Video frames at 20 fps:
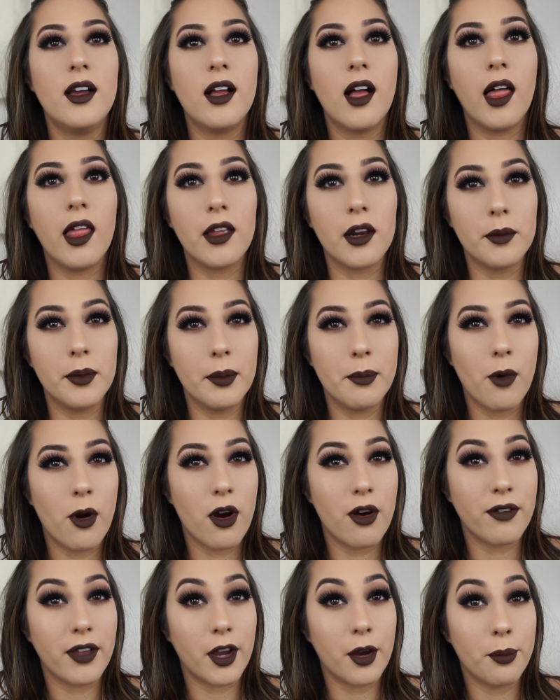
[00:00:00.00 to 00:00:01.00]
a little bit
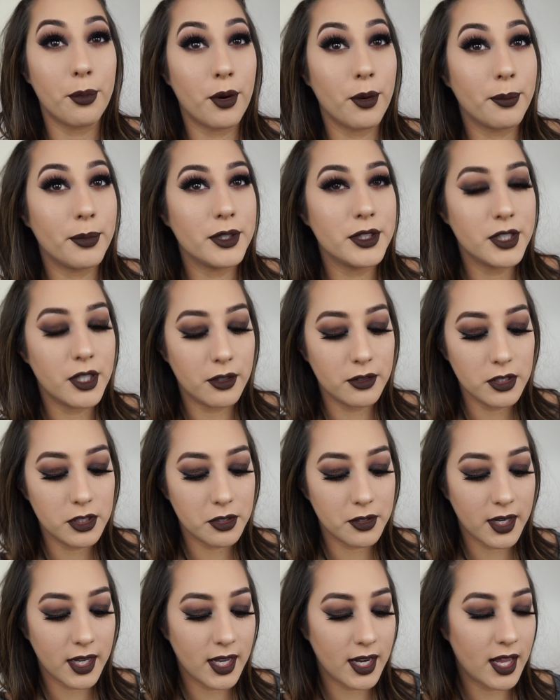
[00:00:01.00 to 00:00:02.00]
more of like a purple tone
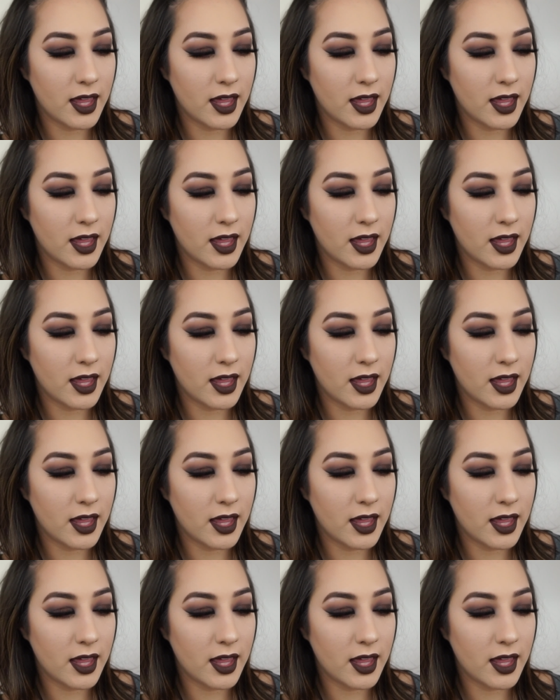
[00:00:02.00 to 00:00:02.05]
to it.